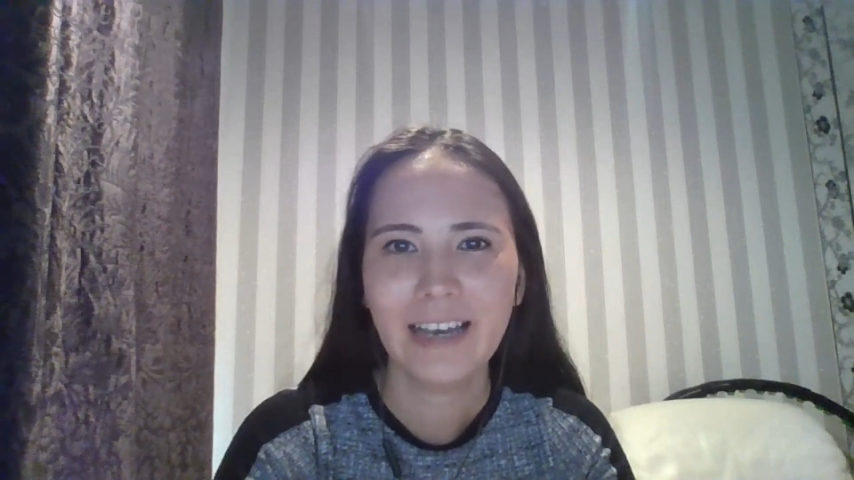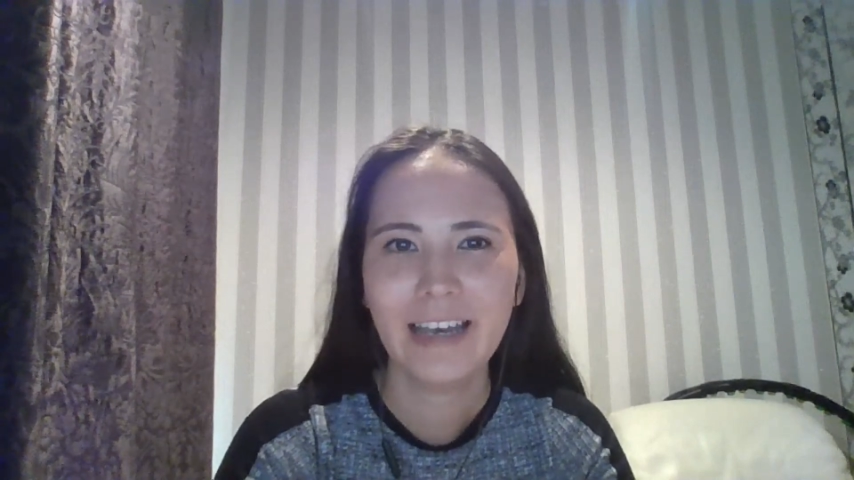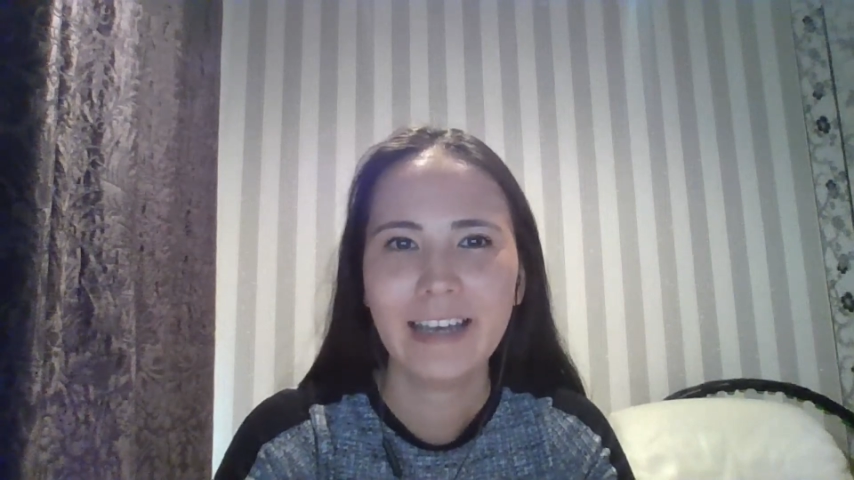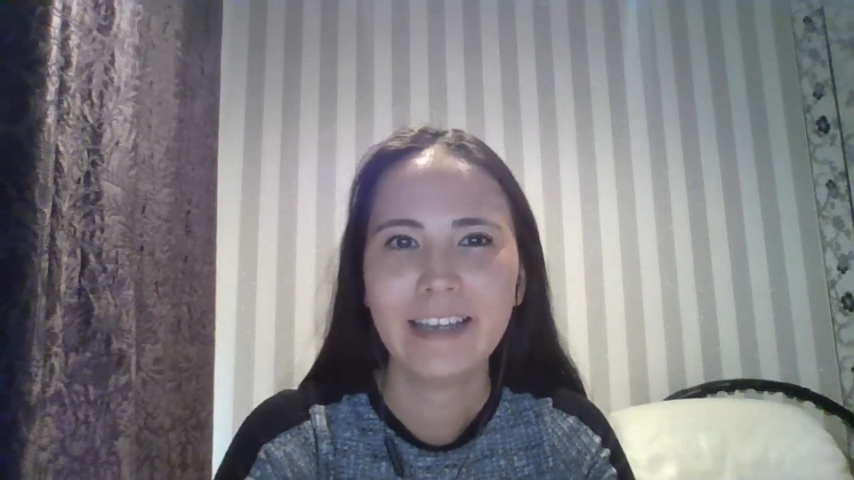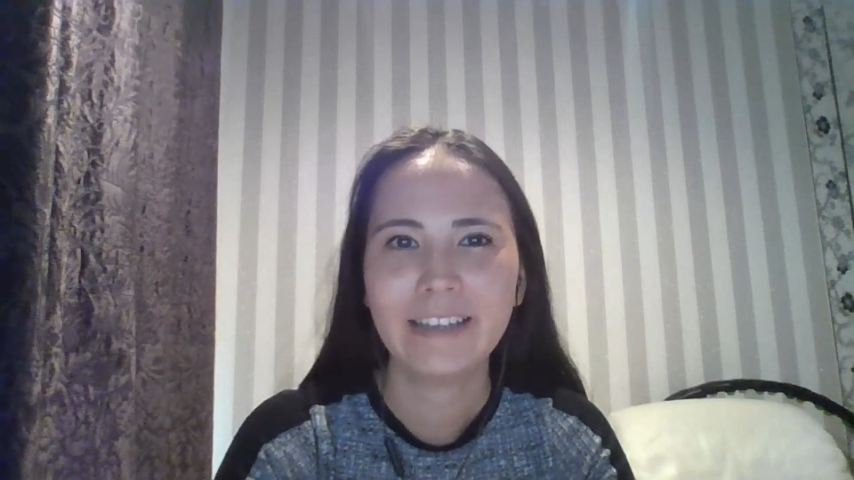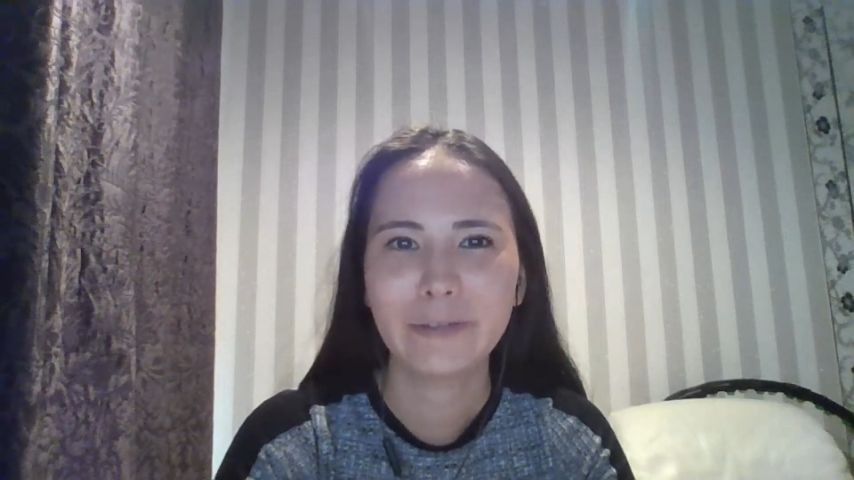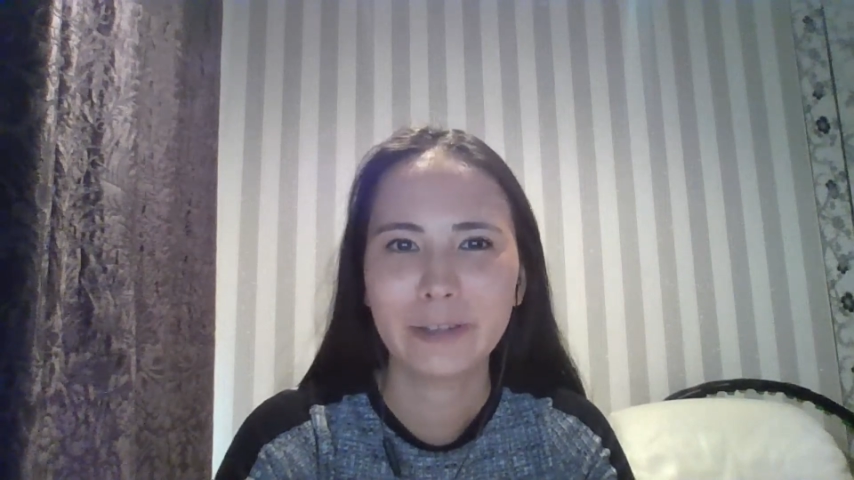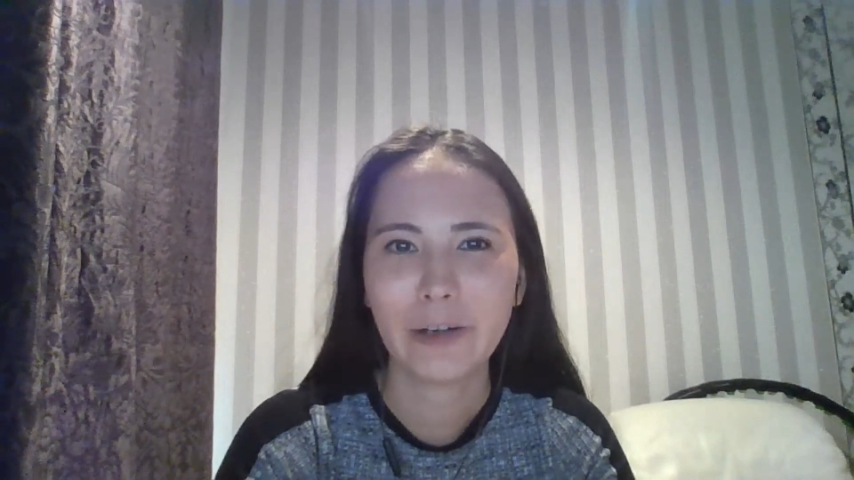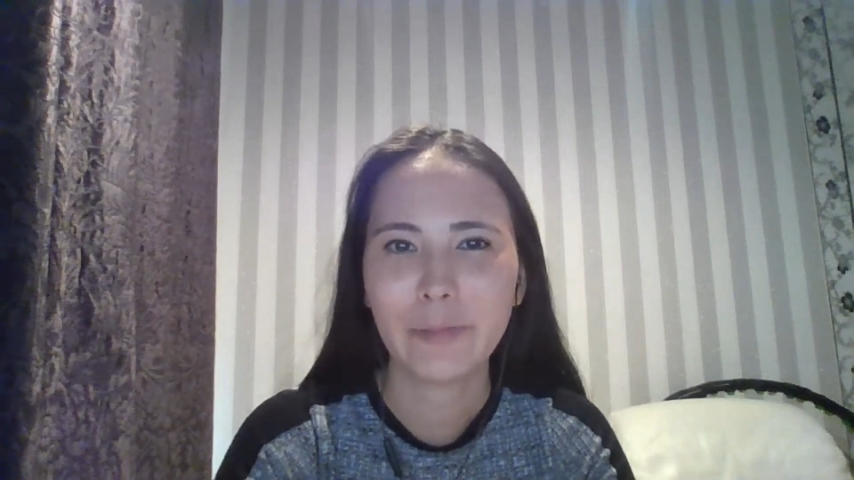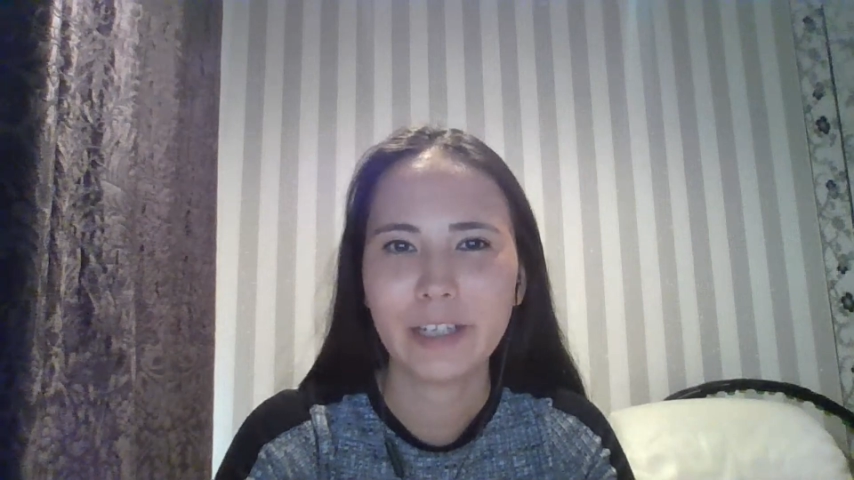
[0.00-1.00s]
and
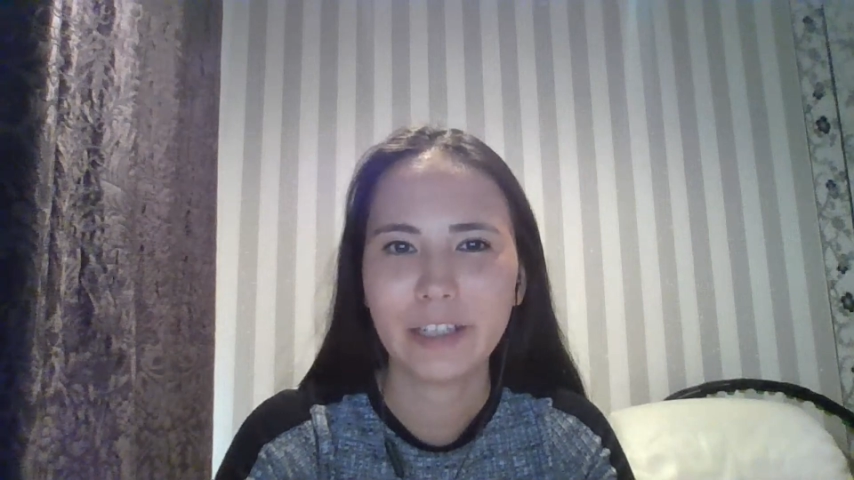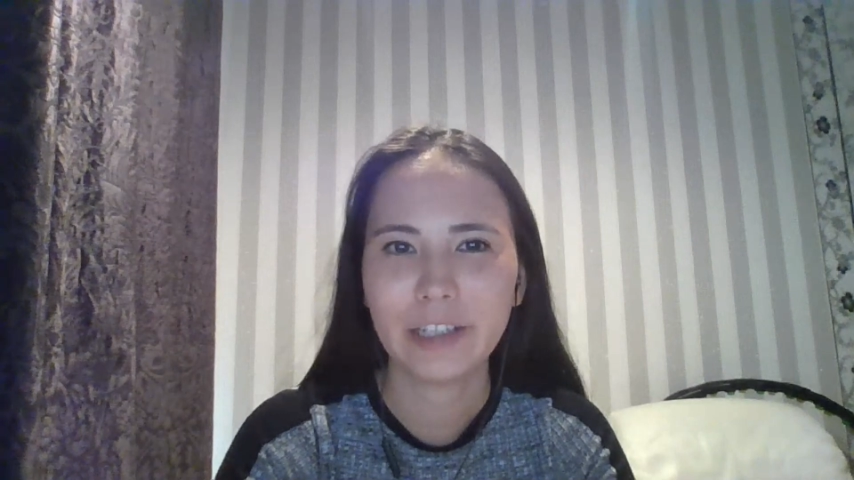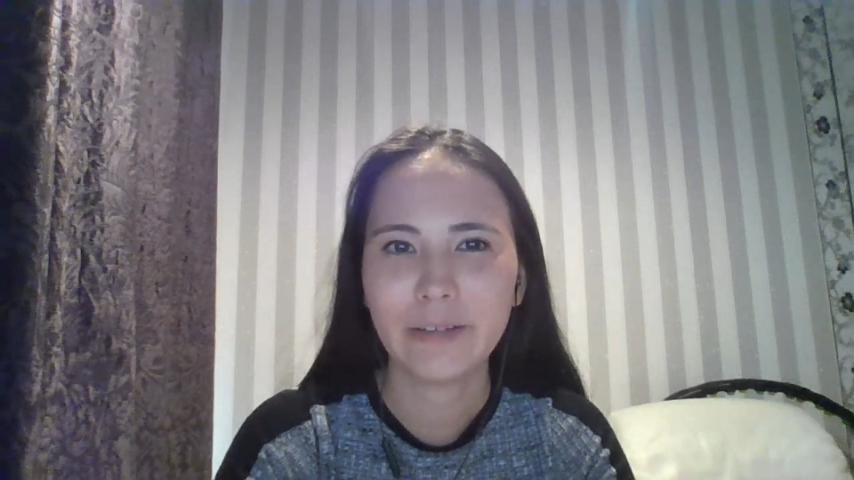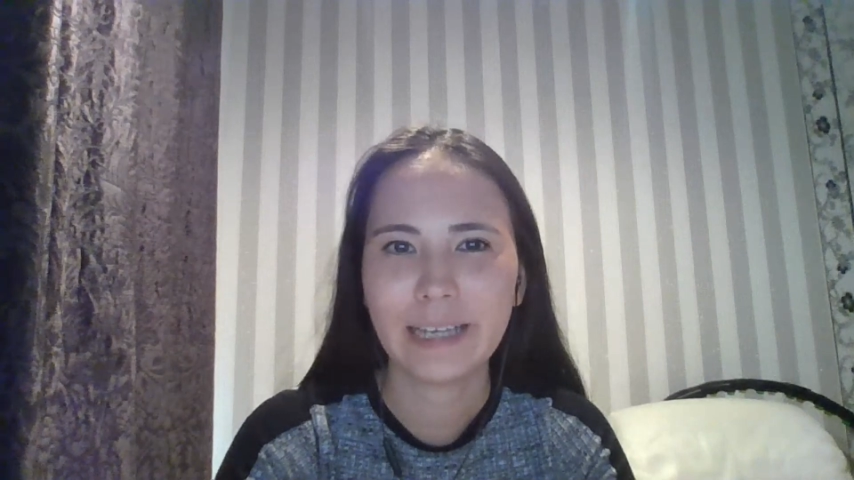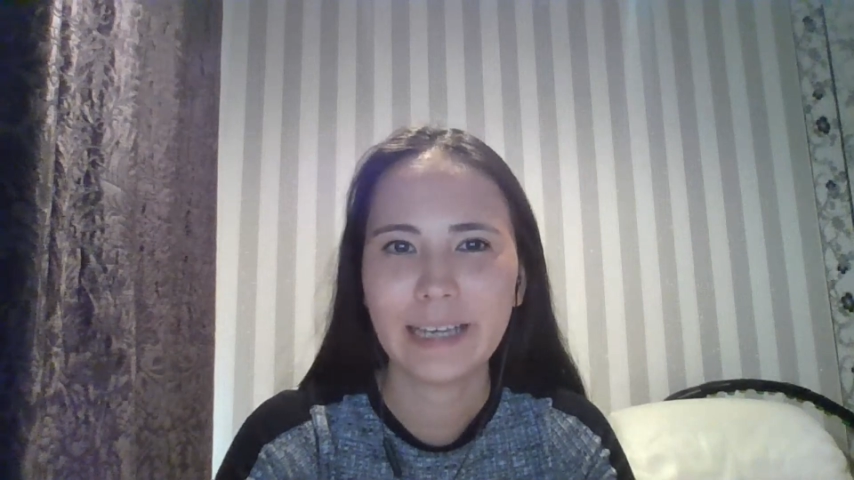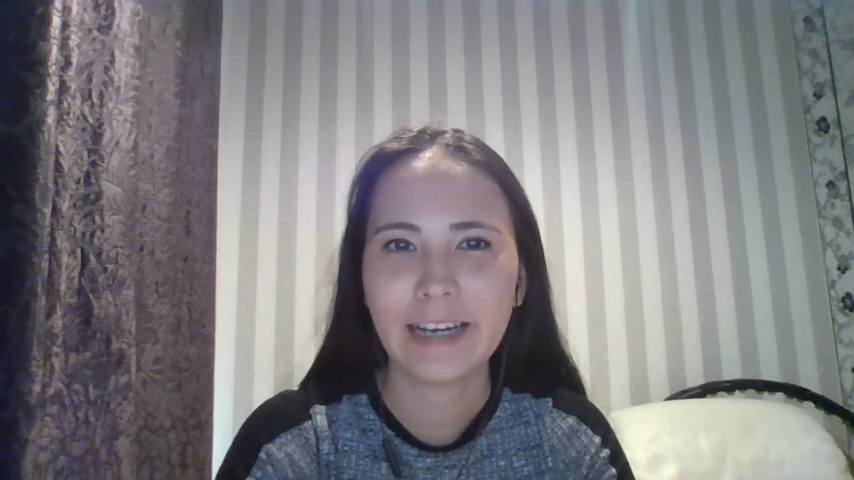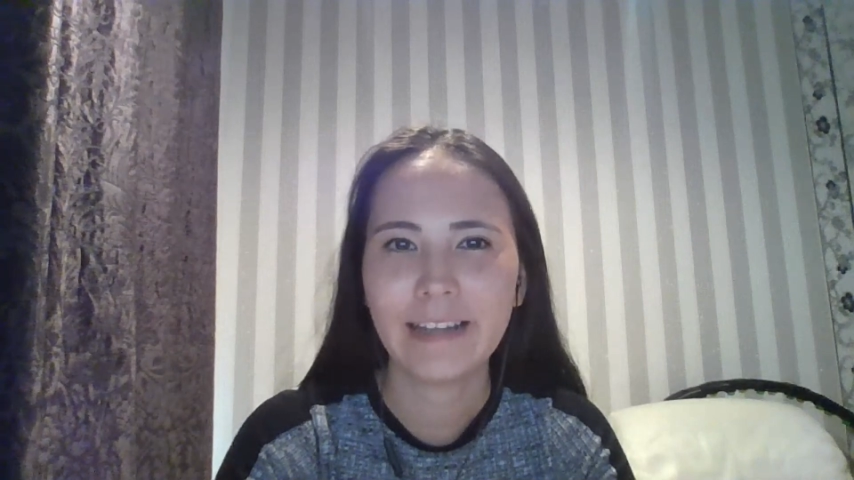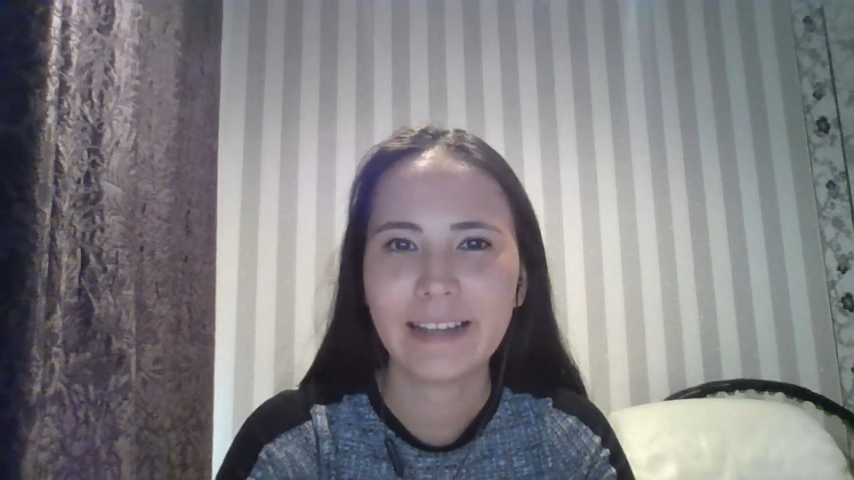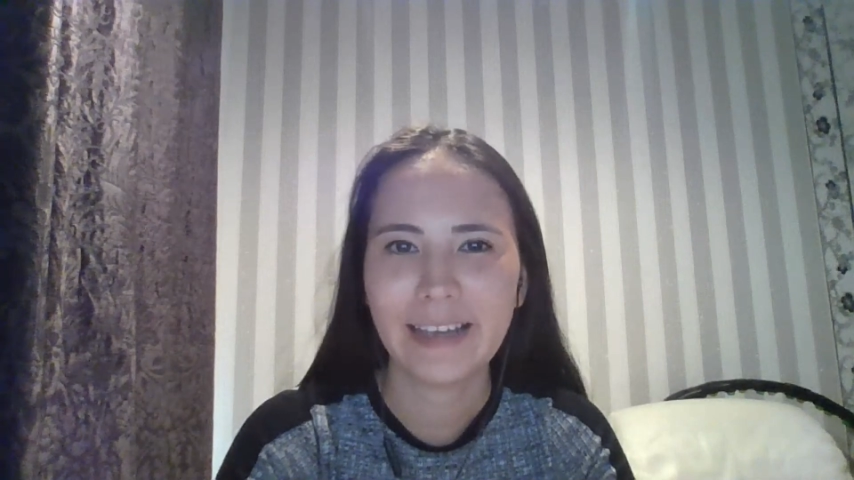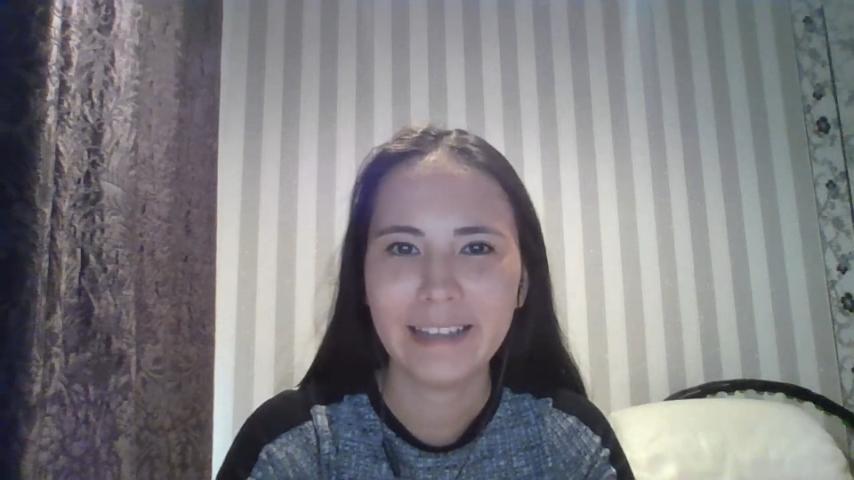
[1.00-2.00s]
there will be a Q&A
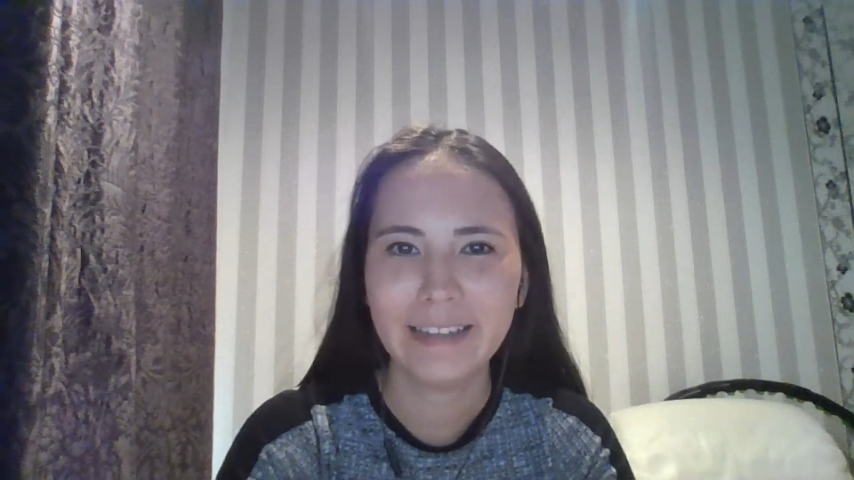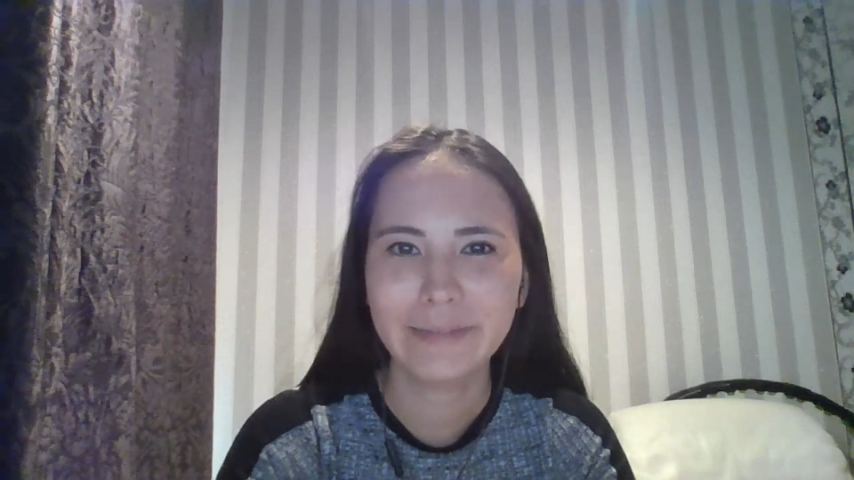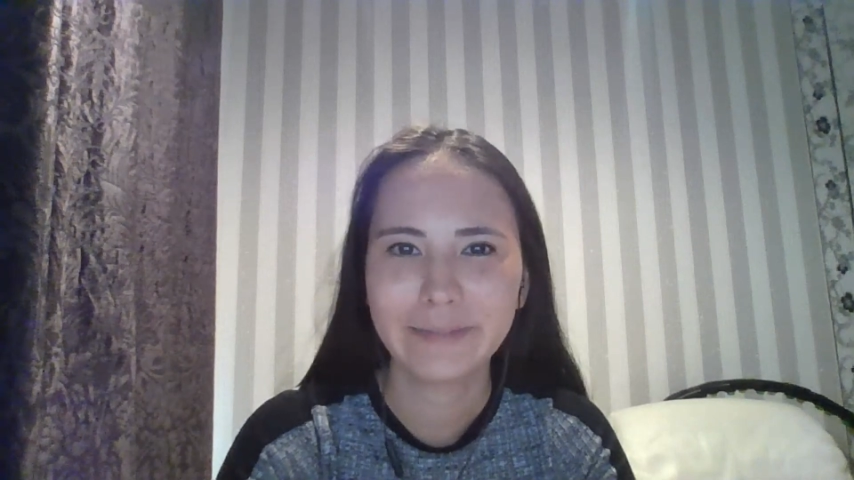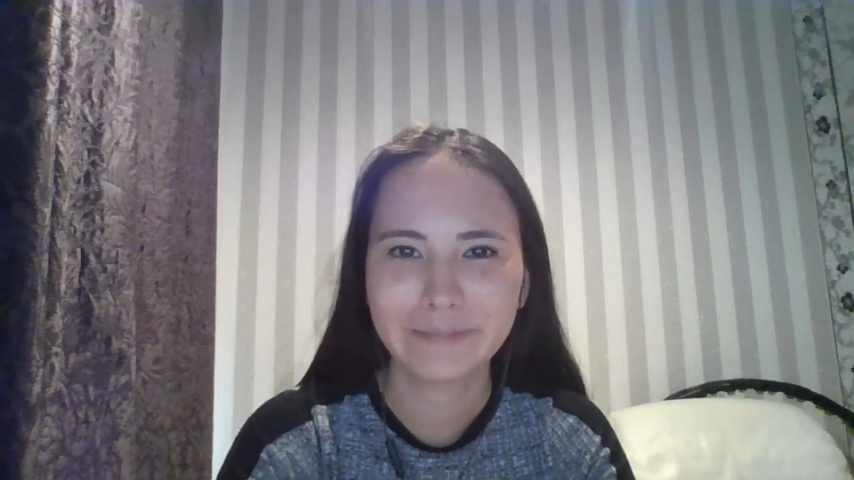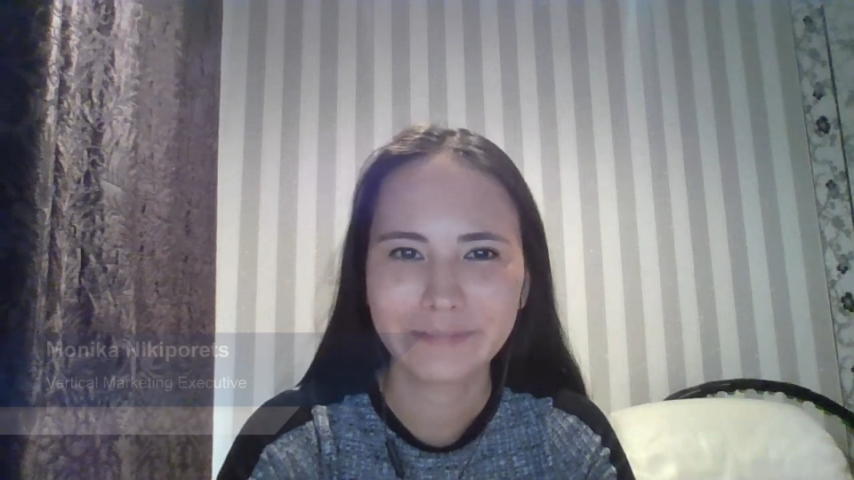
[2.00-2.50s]
at the end.